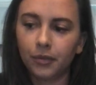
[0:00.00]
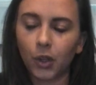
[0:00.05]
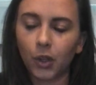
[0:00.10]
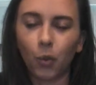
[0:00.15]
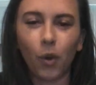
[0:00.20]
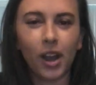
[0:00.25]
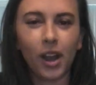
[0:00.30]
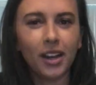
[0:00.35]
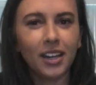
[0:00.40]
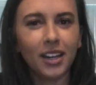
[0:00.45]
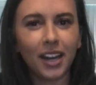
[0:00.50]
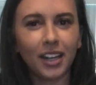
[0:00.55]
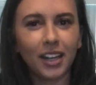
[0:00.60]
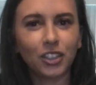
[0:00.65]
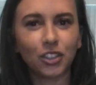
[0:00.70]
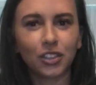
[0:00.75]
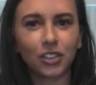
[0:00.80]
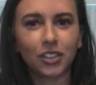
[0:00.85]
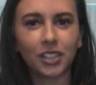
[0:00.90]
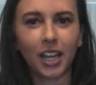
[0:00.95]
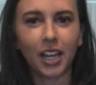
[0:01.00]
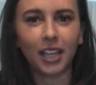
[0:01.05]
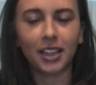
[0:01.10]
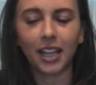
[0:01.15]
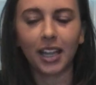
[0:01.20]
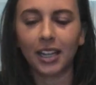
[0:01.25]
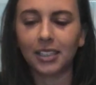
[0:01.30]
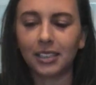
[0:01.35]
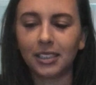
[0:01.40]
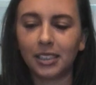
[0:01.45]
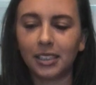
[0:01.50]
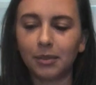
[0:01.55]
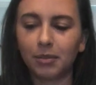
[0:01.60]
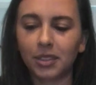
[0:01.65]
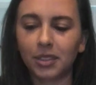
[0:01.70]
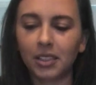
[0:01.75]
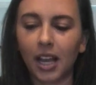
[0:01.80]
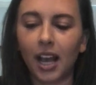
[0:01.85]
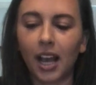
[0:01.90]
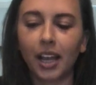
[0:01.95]
Why did I just take that deep
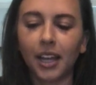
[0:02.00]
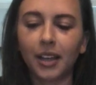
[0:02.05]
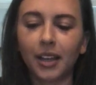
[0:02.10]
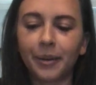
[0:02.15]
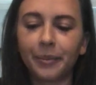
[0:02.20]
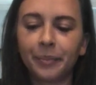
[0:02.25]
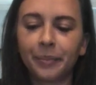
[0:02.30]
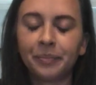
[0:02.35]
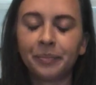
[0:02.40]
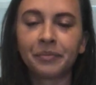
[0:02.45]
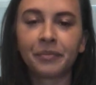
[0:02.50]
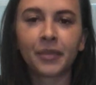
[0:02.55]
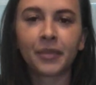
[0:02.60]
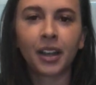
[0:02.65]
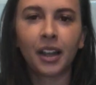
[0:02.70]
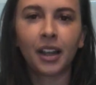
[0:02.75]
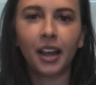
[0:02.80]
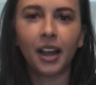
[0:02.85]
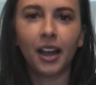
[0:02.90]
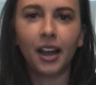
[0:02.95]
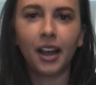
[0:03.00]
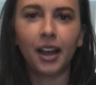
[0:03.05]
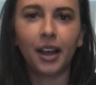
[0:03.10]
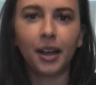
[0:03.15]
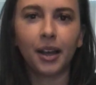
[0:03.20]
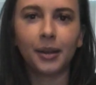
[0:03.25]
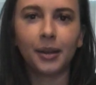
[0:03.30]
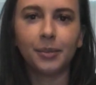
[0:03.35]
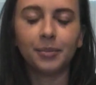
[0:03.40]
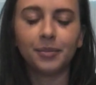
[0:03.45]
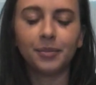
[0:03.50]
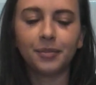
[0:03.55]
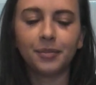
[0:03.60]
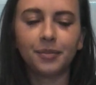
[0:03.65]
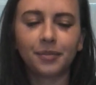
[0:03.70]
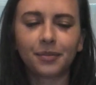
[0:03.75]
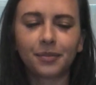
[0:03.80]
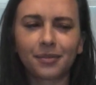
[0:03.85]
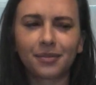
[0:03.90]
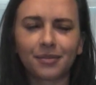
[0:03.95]
sigh?
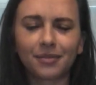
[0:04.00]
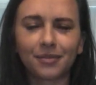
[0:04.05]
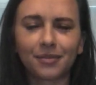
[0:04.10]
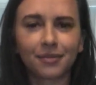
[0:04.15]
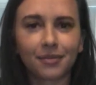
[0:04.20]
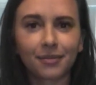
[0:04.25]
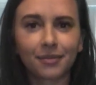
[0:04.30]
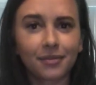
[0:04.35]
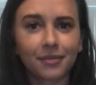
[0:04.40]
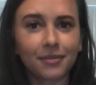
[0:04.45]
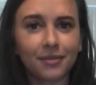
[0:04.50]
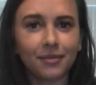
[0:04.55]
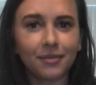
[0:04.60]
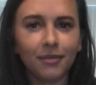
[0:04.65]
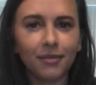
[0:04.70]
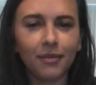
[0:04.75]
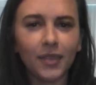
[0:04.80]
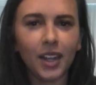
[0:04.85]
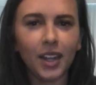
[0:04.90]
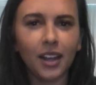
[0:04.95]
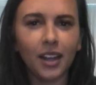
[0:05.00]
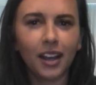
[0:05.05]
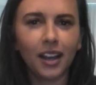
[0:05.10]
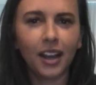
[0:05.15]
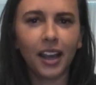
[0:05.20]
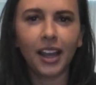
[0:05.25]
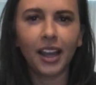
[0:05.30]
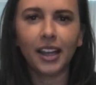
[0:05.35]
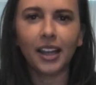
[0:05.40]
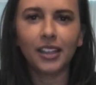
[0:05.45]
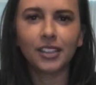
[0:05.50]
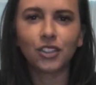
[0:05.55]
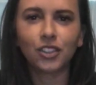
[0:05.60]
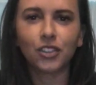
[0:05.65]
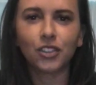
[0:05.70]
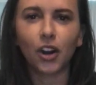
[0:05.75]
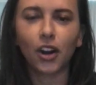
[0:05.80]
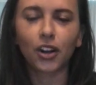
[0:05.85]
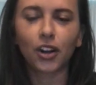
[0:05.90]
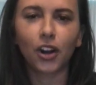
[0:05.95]

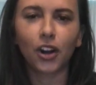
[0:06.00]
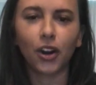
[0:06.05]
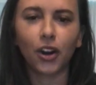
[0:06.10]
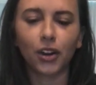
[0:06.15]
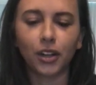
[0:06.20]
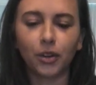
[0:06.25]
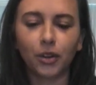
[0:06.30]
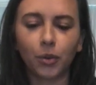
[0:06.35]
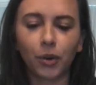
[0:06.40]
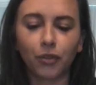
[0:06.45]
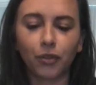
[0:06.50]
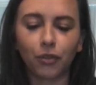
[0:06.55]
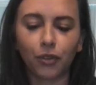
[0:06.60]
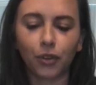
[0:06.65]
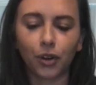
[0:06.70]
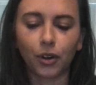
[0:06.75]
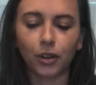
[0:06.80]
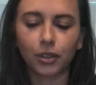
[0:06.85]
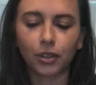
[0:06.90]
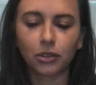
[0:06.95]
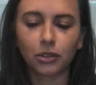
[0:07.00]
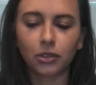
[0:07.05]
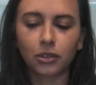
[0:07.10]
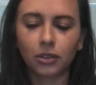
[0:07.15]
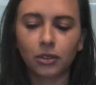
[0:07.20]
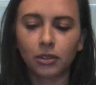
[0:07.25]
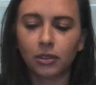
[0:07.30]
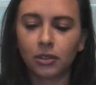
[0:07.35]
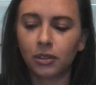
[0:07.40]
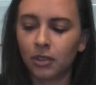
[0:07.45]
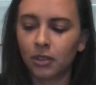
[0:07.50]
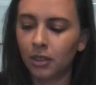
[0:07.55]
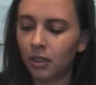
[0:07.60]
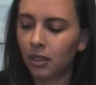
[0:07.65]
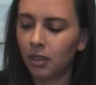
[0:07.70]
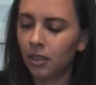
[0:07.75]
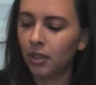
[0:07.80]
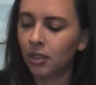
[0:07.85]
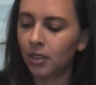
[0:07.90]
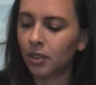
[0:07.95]
Star card in reverse.
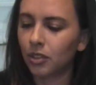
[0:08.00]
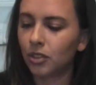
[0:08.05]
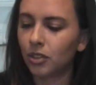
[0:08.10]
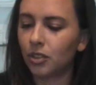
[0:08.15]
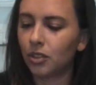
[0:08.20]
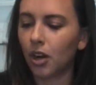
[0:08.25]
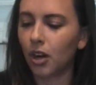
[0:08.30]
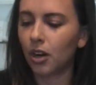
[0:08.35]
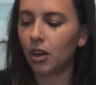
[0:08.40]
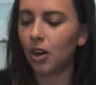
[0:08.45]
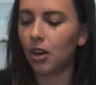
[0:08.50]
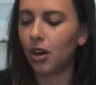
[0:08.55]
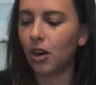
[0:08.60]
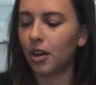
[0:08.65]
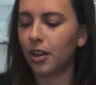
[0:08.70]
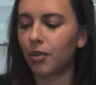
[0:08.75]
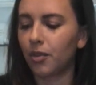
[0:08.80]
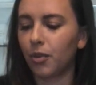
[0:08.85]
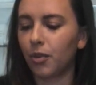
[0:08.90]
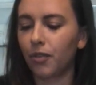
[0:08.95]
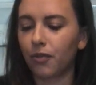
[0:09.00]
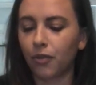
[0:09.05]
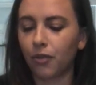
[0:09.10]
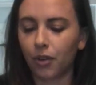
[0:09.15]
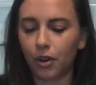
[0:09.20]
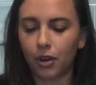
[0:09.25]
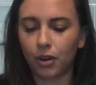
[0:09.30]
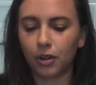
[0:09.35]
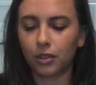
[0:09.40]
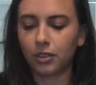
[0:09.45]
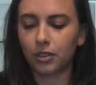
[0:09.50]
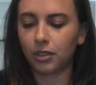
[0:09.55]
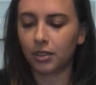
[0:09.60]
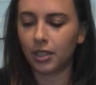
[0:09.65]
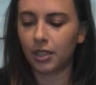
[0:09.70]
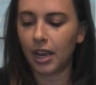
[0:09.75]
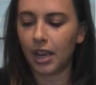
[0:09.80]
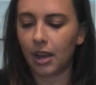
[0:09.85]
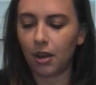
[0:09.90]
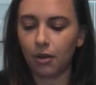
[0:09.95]
Star card in reverse.
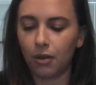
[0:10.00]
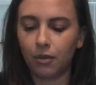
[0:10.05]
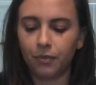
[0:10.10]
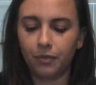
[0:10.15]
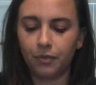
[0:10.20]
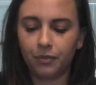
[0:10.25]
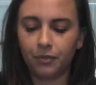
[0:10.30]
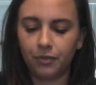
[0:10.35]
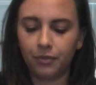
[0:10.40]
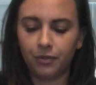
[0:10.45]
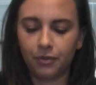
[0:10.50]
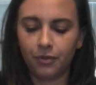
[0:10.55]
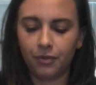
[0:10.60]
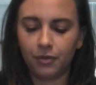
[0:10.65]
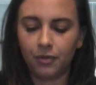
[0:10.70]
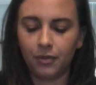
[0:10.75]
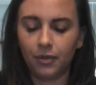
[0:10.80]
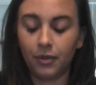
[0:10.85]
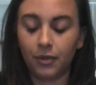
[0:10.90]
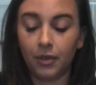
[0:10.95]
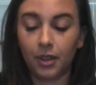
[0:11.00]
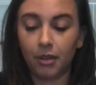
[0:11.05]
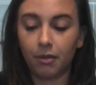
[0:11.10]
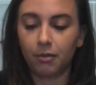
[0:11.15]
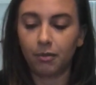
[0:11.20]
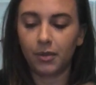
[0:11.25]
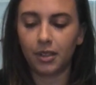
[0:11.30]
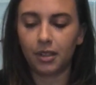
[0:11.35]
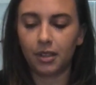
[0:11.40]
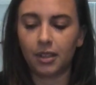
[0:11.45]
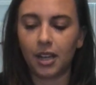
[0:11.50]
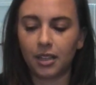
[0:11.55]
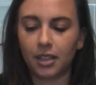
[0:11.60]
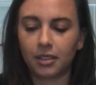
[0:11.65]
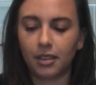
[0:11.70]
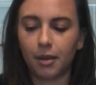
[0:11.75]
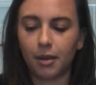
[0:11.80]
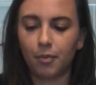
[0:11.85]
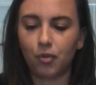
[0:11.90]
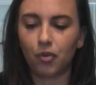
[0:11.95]
Now, yep, the deck's
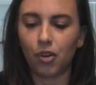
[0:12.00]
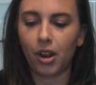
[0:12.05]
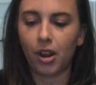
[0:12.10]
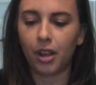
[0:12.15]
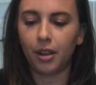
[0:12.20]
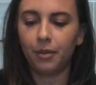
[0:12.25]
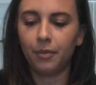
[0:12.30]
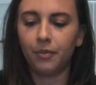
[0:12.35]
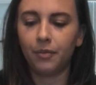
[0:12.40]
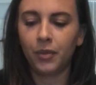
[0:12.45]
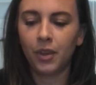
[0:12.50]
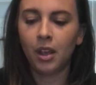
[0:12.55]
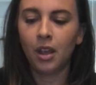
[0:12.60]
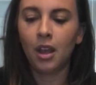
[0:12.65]
upright.